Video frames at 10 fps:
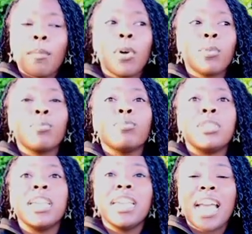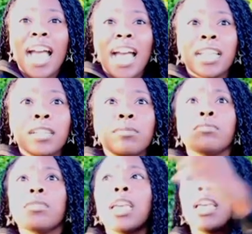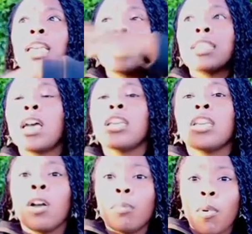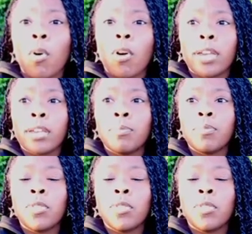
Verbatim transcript: But Dion is a young boy